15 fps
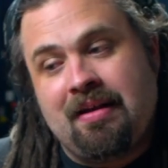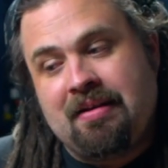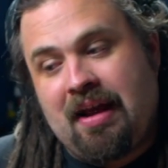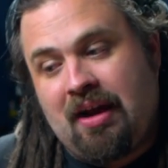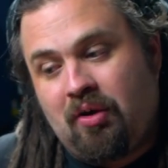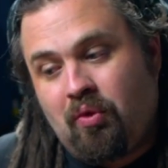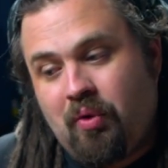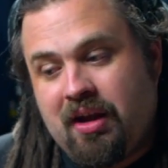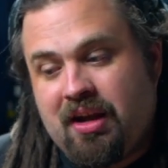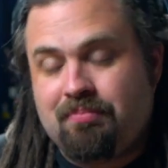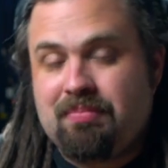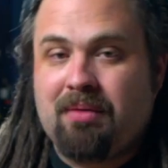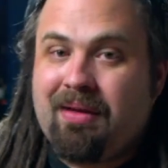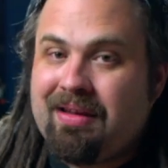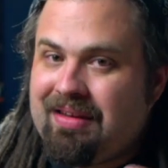Now, we
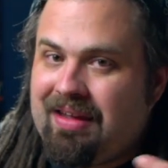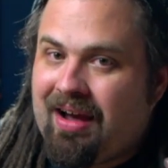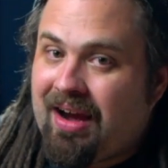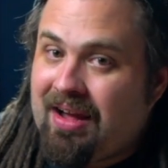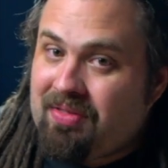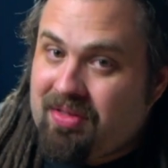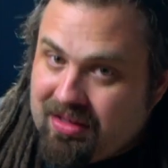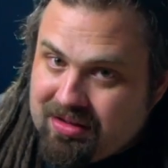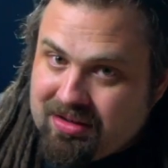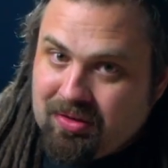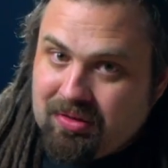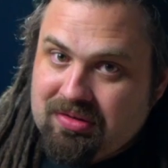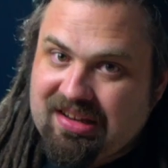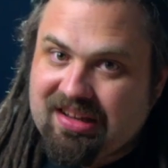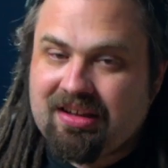could maybe DI the
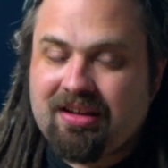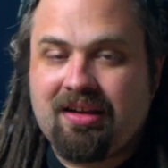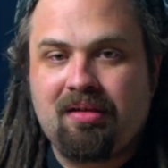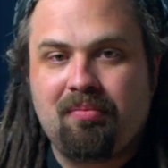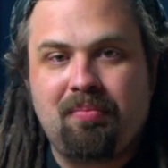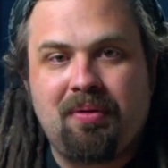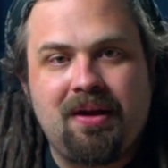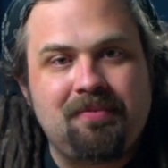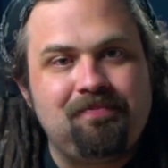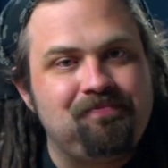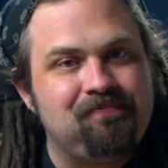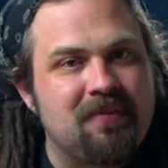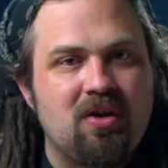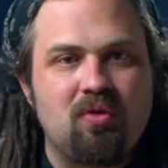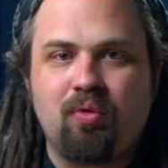acoustic, but
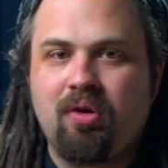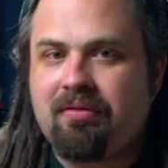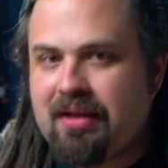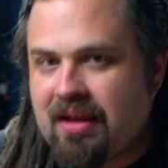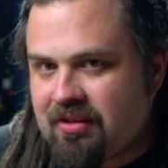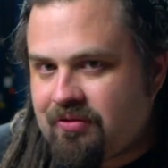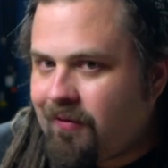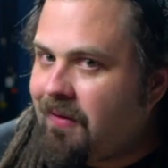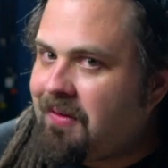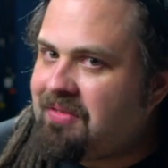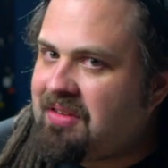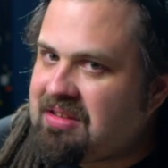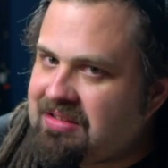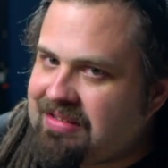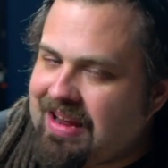really as far
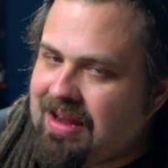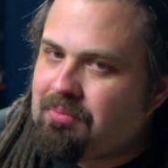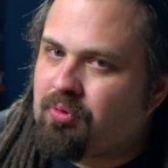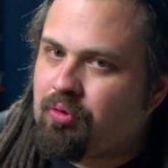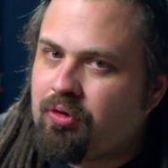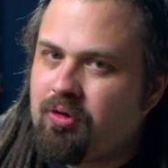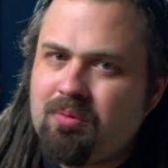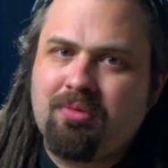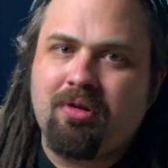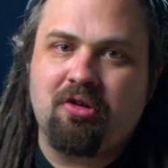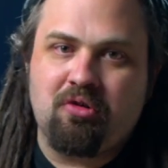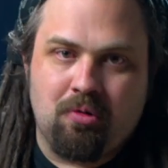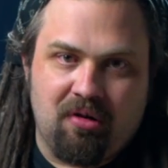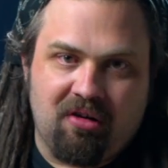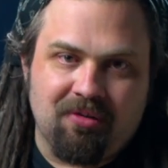as the same room
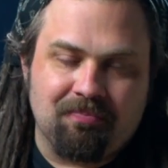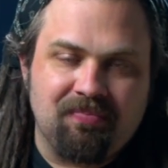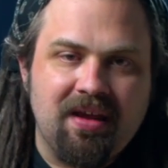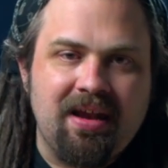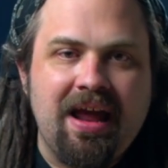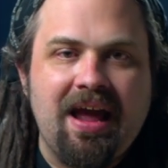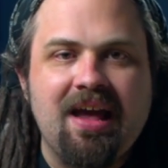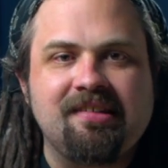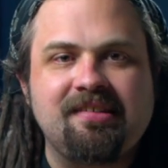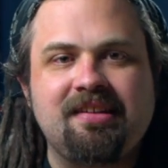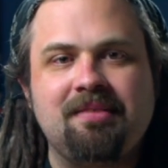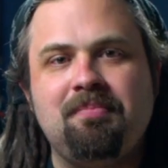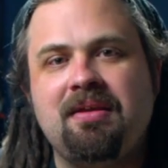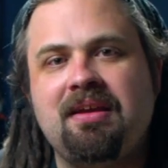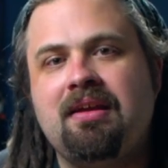recording, it has
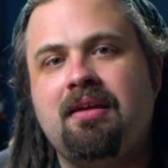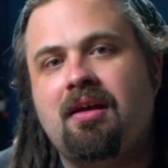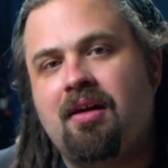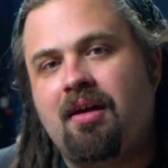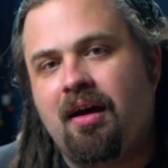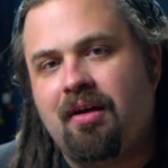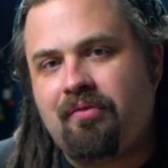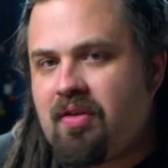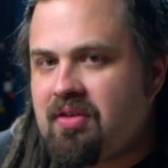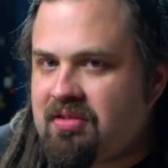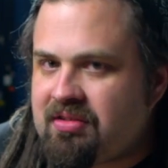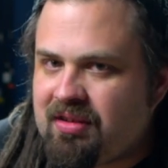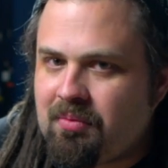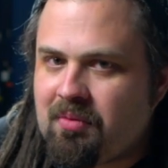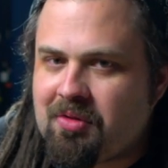to be of
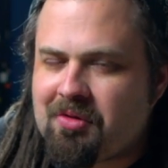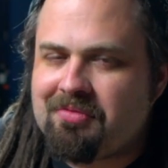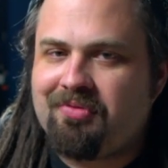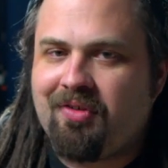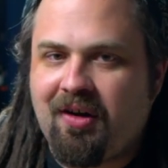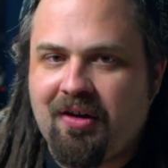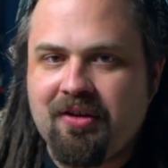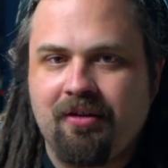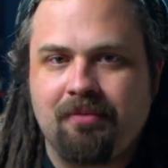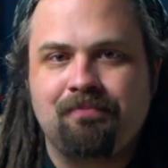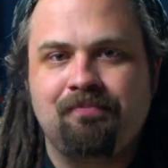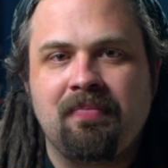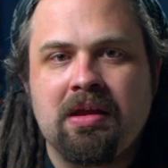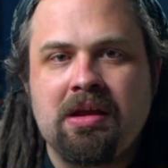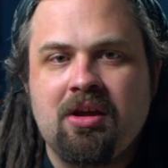similar volume.
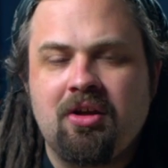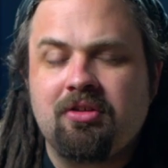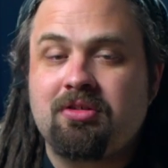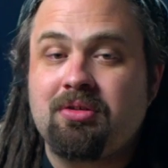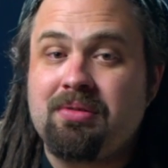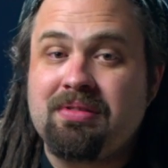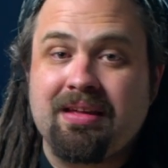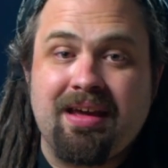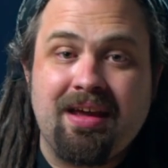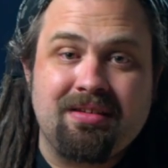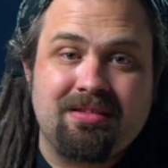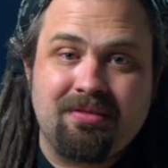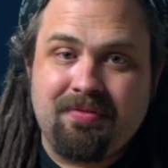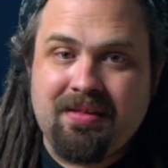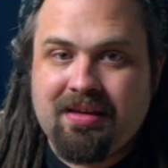So in the
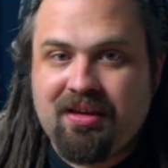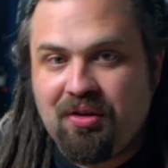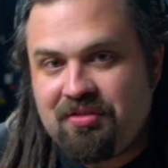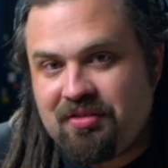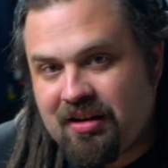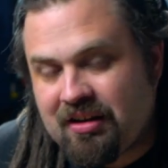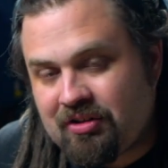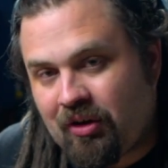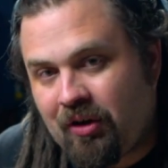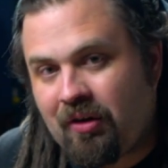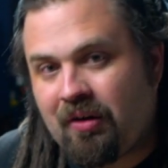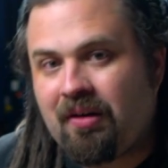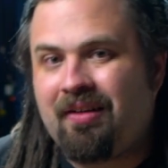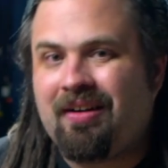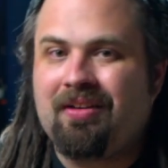case of the acoustic
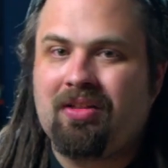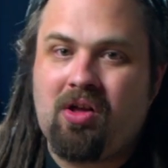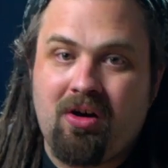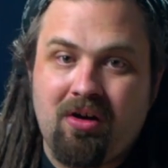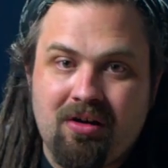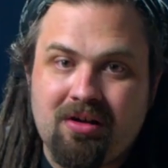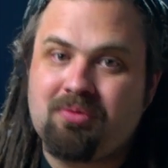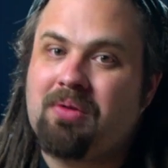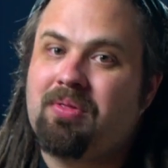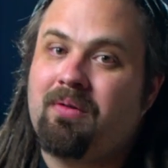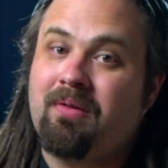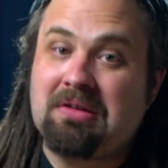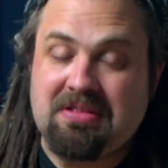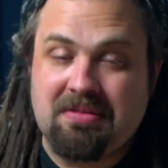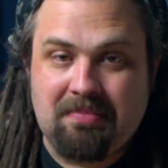guitar along with
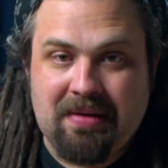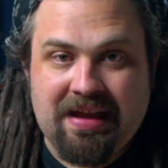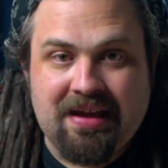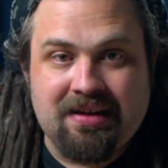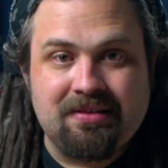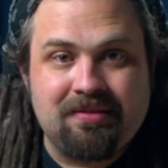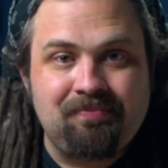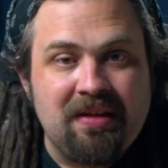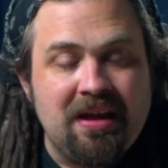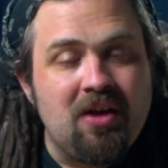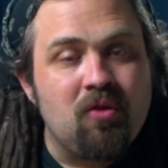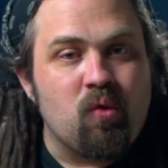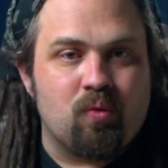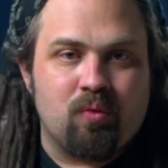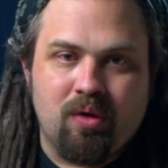the rest of the band,
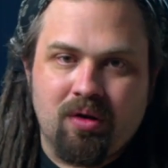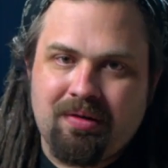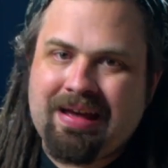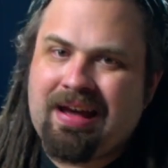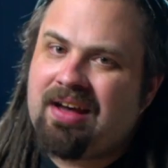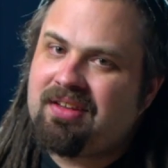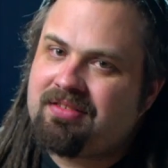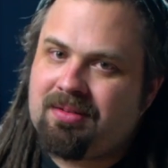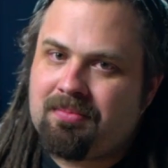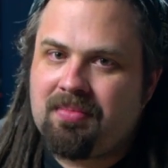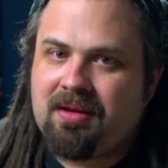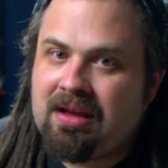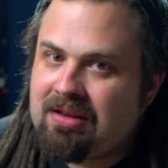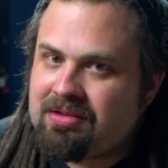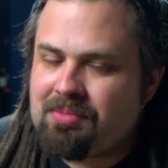there really has to
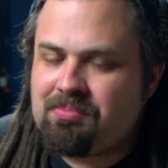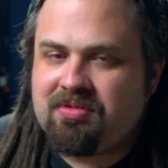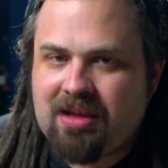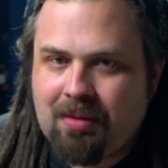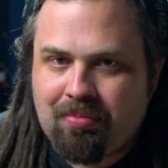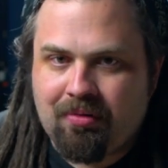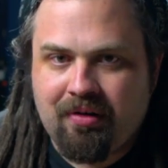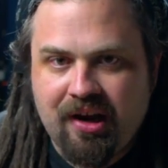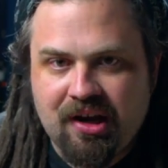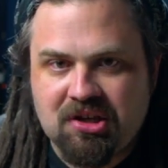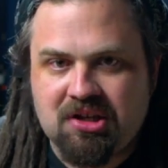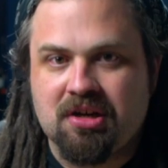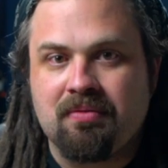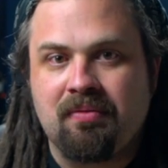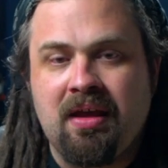be some
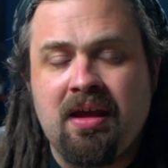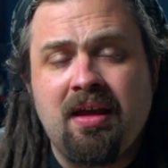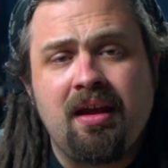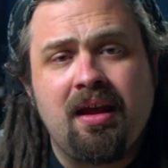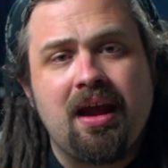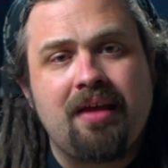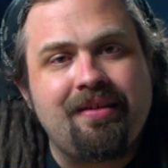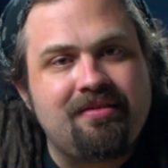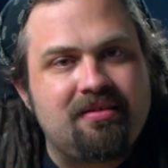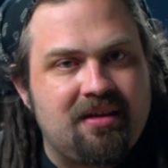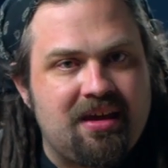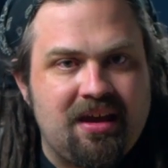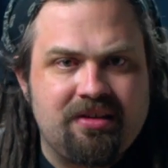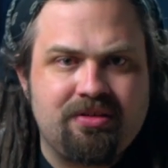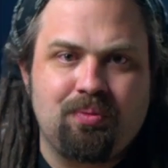separation. And that's a
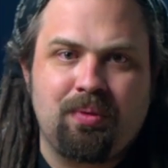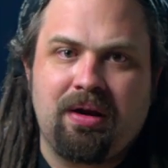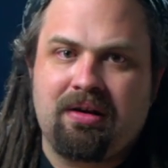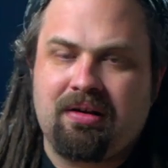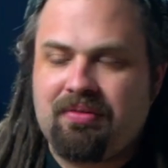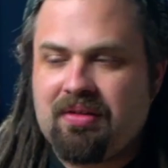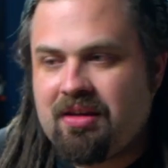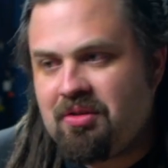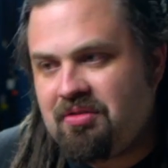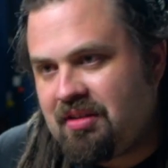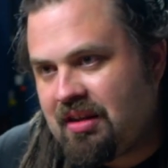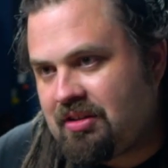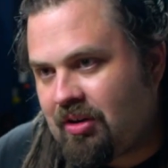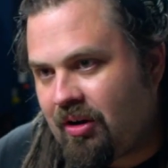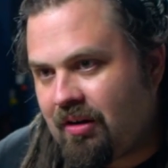case where the
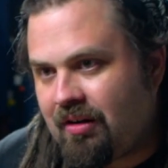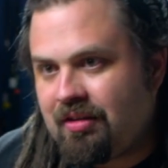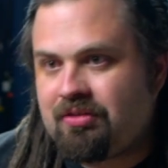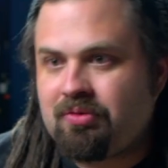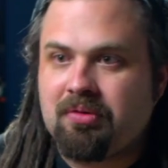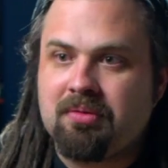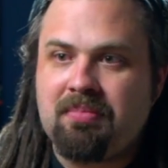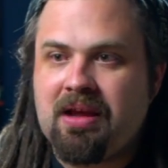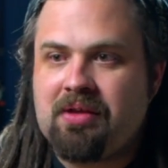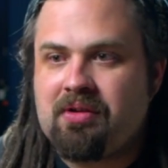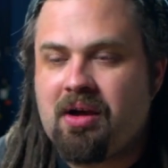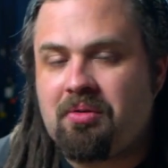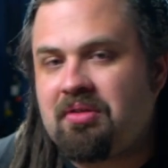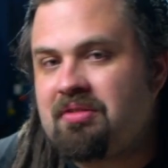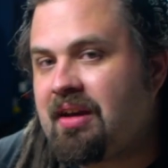acoustic guitarist would be on
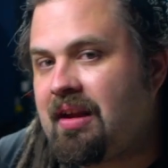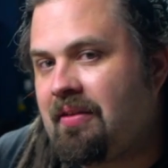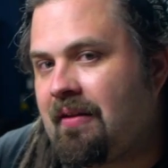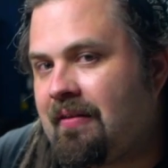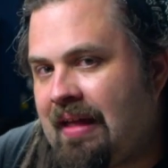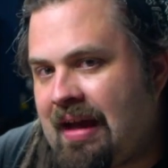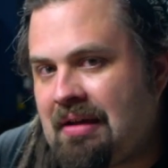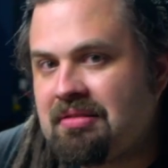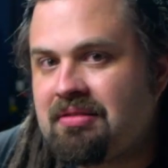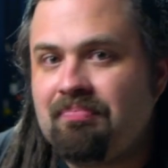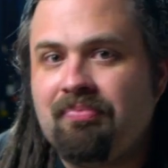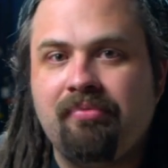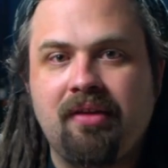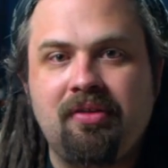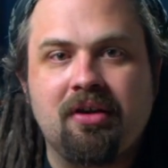the other side of the glass
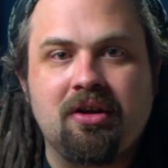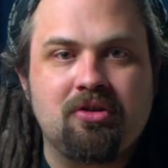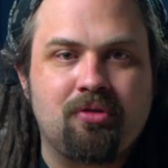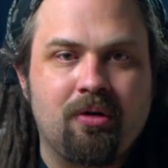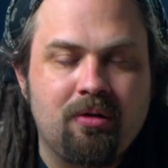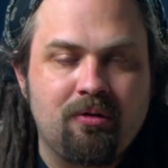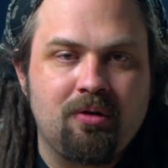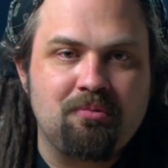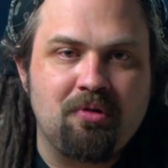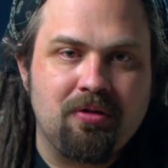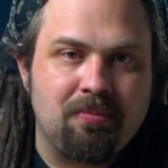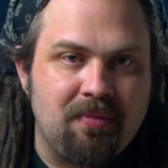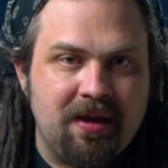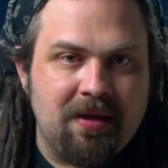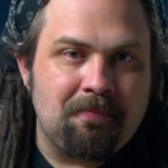in the control room
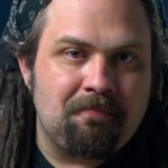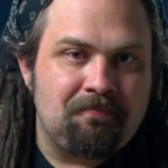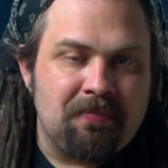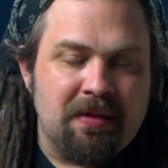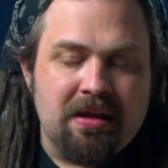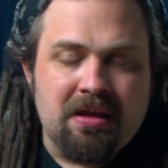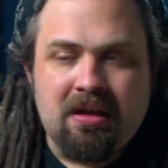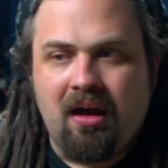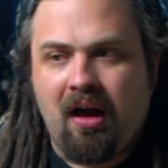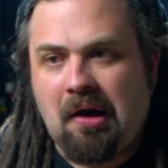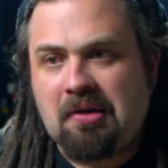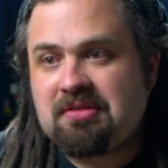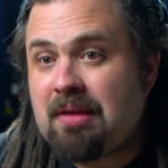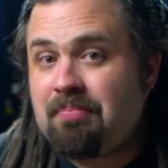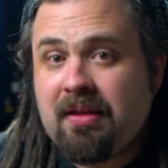with me.
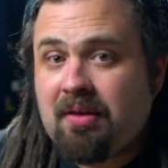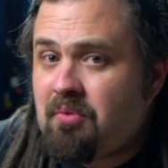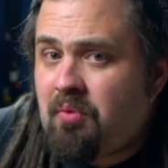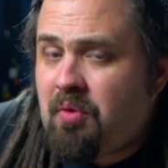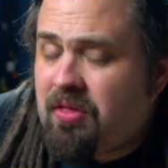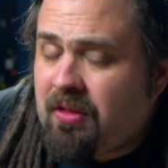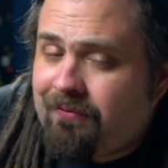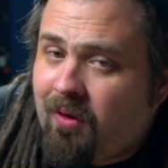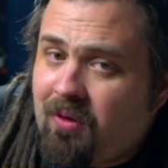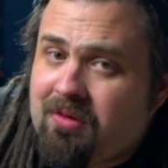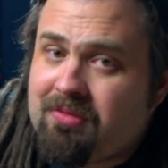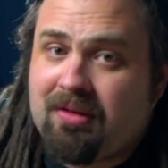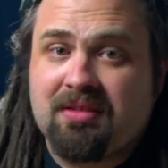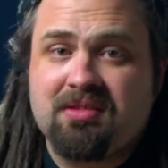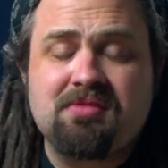Uh, same thing with a
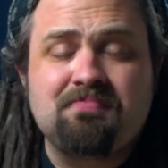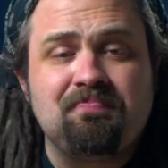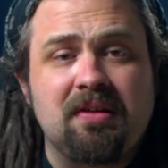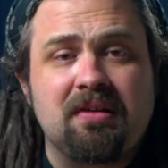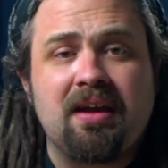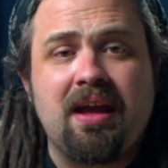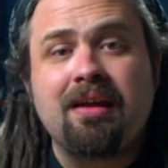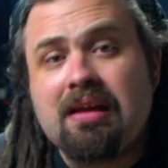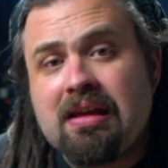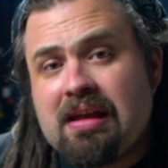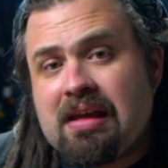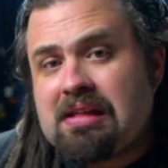vocalist, okay?